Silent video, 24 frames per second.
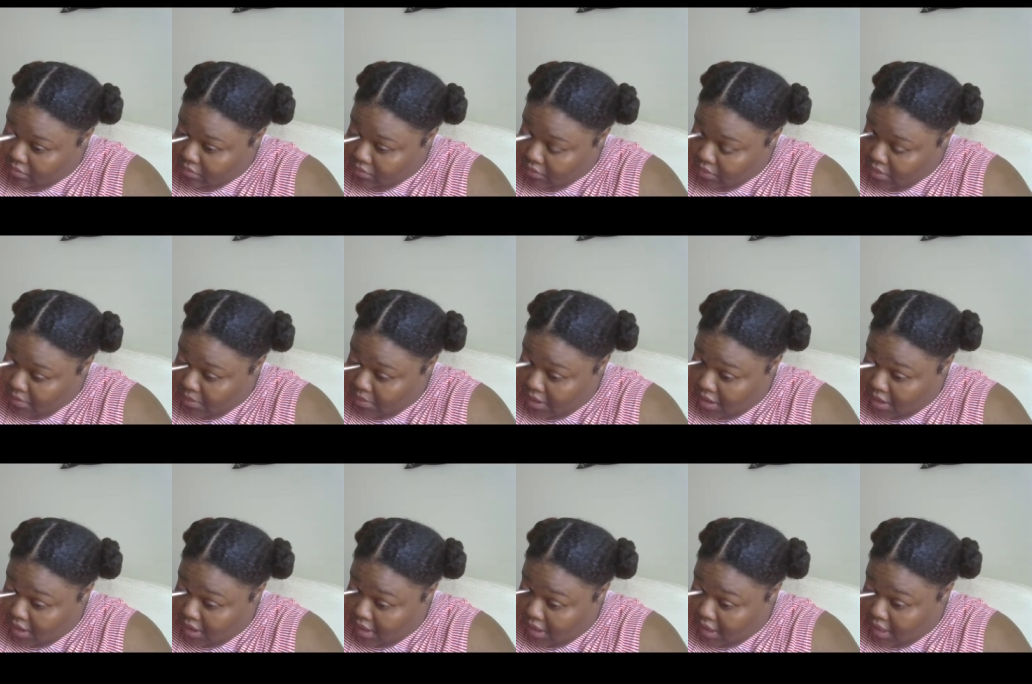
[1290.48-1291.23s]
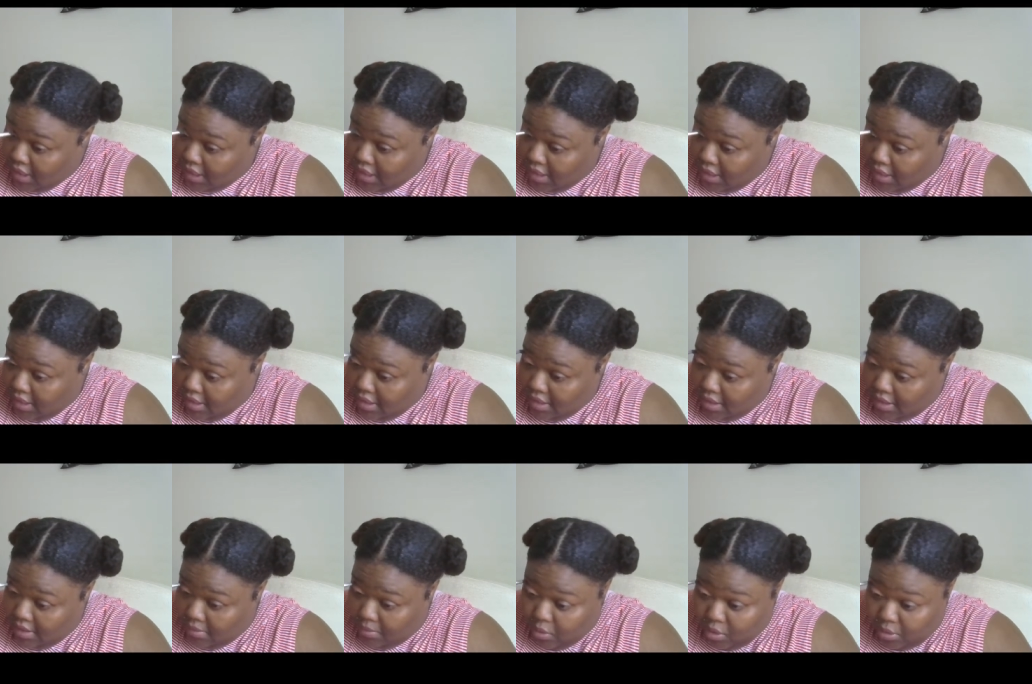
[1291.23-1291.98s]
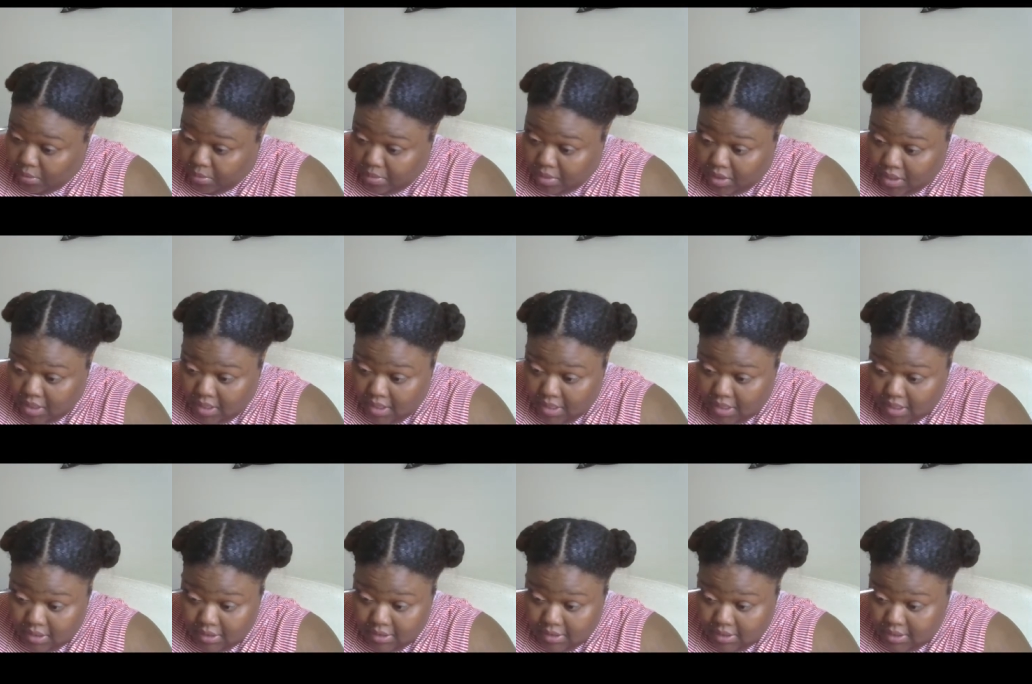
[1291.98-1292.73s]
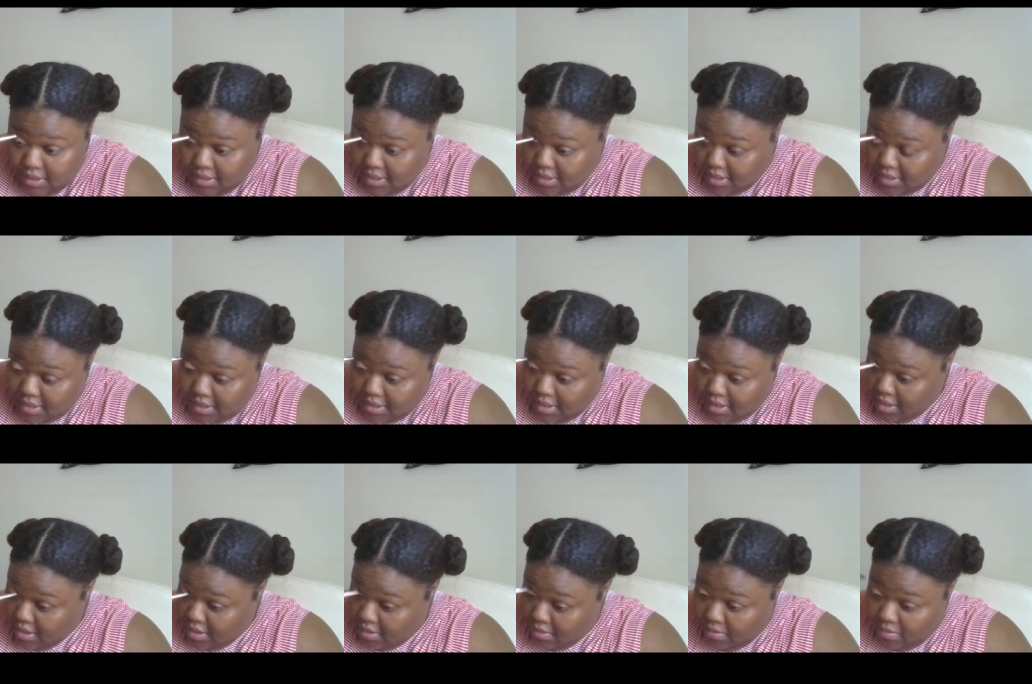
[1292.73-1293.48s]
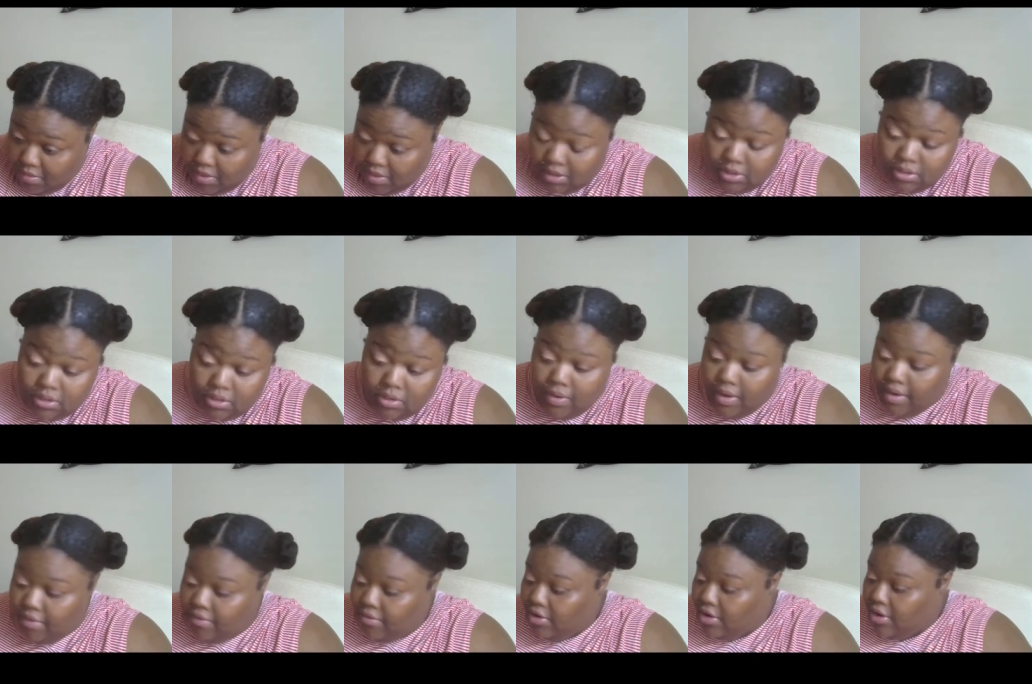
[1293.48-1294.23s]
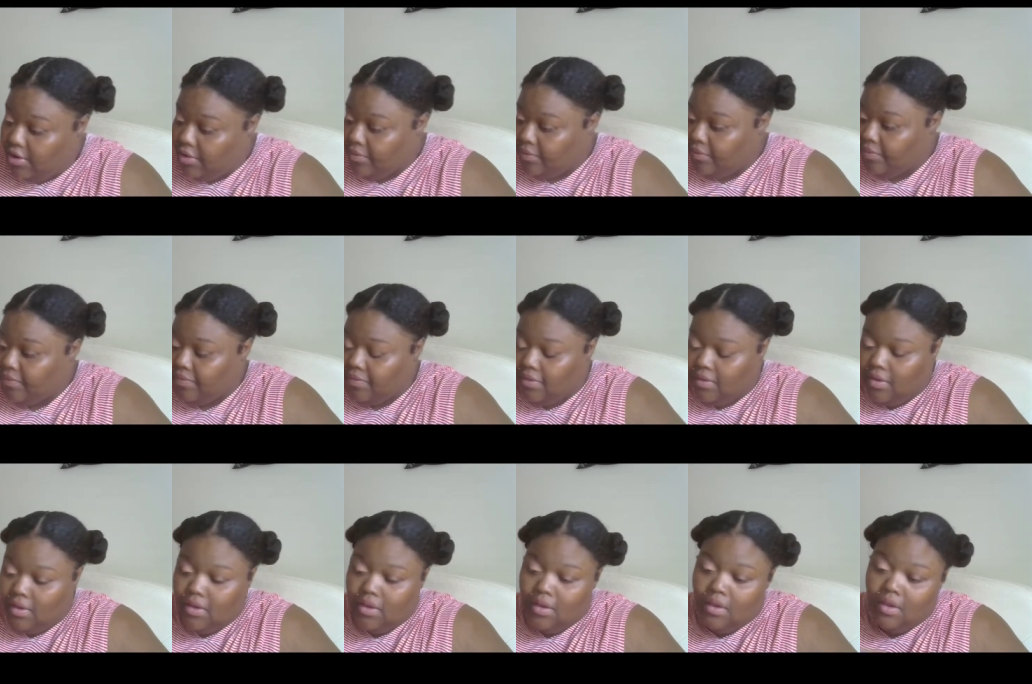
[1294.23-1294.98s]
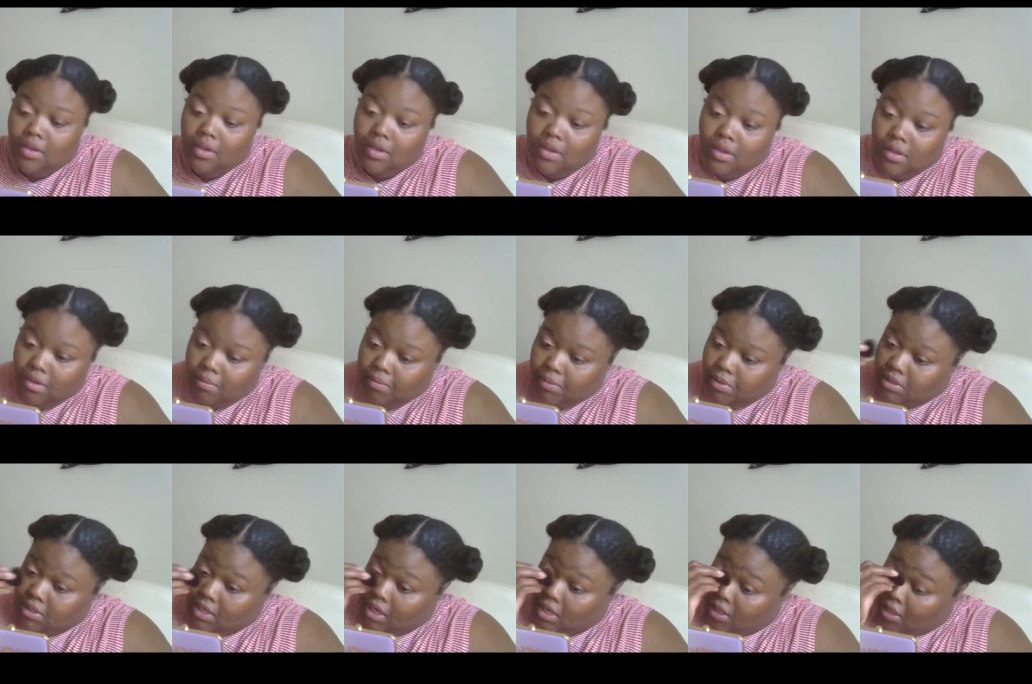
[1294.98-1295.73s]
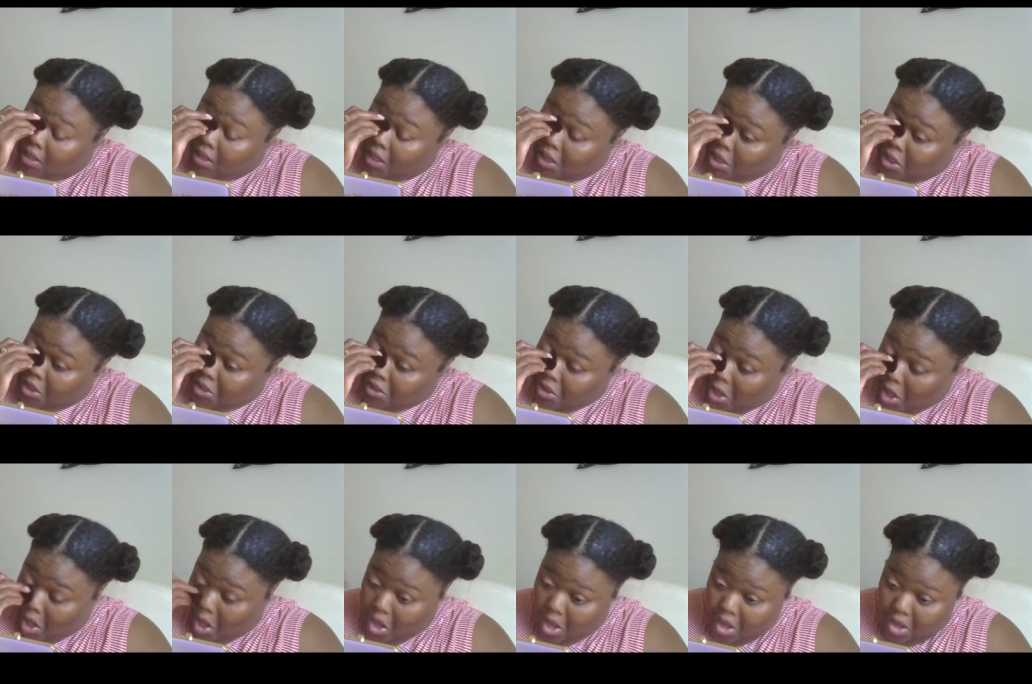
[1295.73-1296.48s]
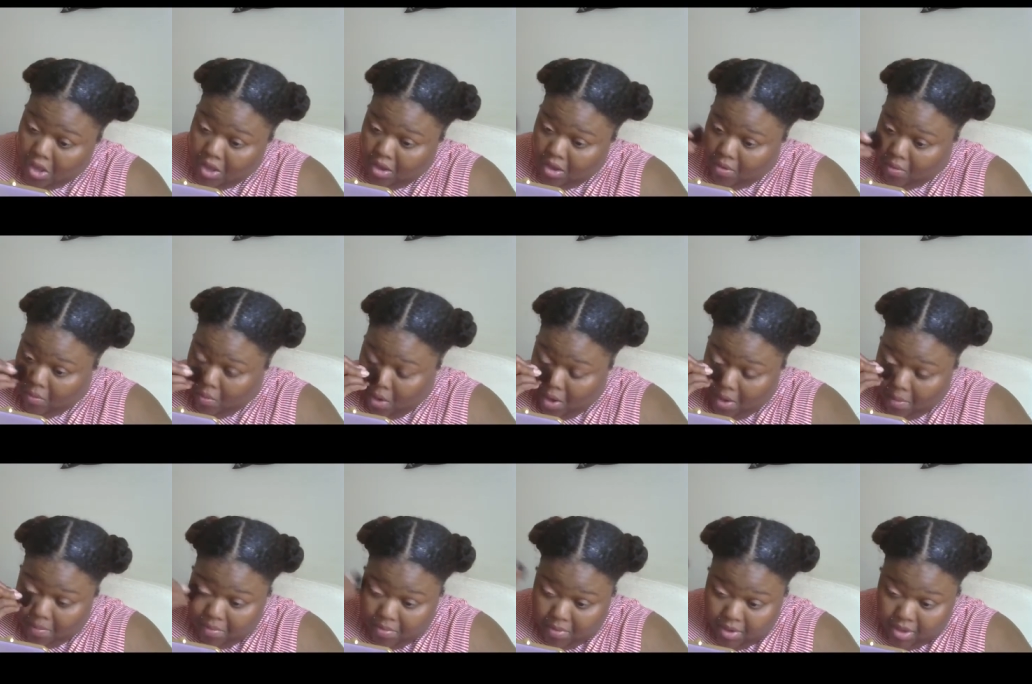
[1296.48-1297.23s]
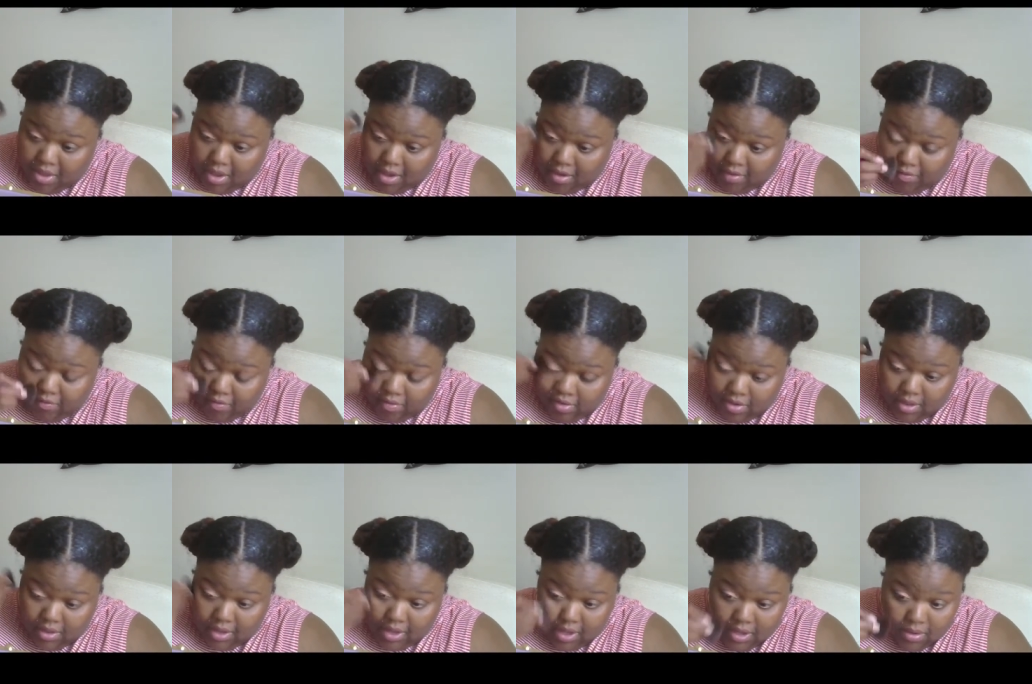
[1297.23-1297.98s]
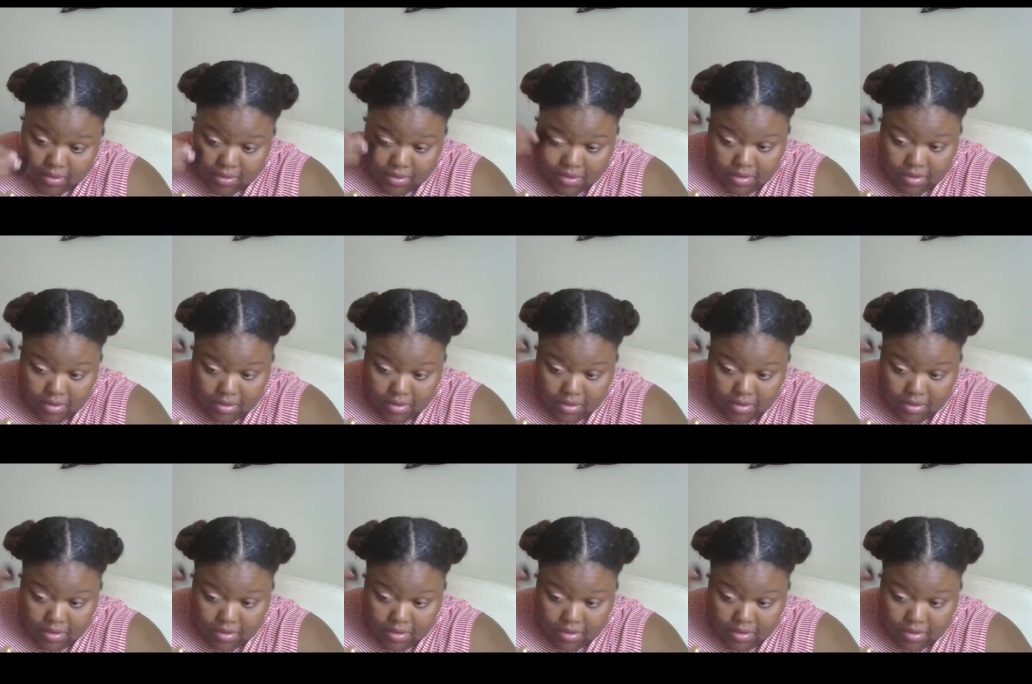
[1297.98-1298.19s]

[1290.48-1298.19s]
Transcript: I'm not going to add any more product whatsoever. I'm going to take this and wipe away that fallout.